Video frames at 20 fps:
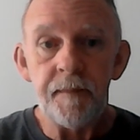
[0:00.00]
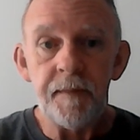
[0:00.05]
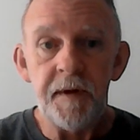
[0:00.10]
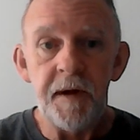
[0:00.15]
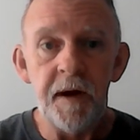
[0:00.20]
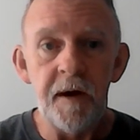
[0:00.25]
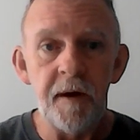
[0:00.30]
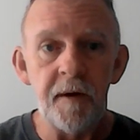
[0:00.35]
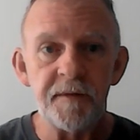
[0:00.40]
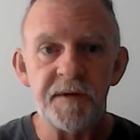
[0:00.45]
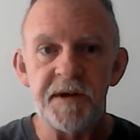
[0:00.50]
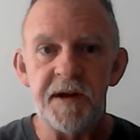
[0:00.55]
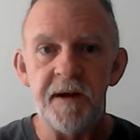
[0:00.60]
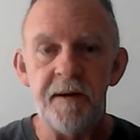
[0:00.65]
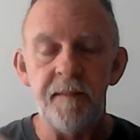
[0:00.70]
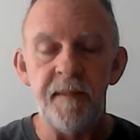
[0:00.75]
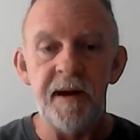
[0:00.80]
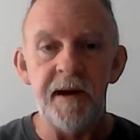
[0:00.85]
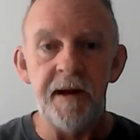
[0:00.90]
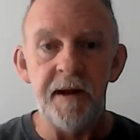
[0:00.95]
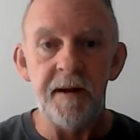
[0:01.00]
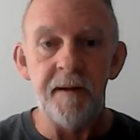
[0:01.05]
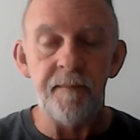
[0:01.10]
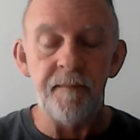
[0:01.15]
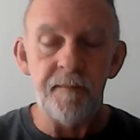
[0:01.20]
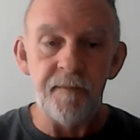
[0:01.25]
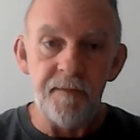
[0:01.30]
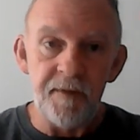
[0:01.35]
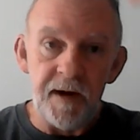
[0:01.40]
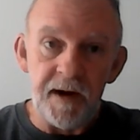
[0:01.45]
you don't see many
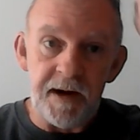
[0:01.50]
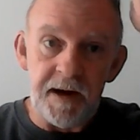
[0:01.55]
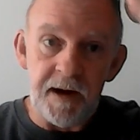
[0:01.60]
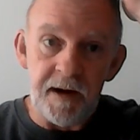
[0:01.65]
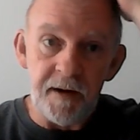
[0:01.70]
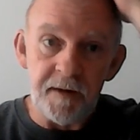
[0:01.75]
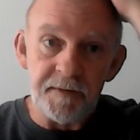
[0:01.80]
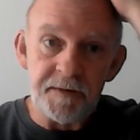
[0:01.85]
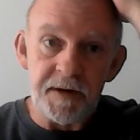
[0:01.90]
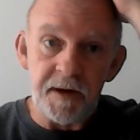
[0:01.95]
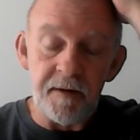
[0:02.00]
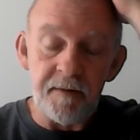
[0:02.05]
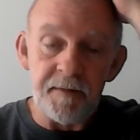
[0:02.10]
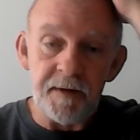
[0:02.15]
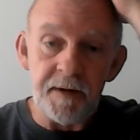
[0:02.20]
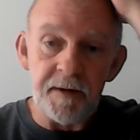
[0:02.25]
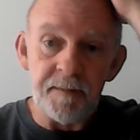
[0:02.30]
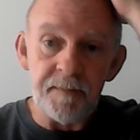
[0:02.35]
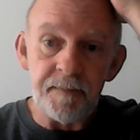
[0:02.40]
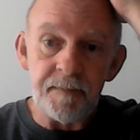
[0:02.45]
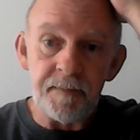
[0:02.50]
videos of it.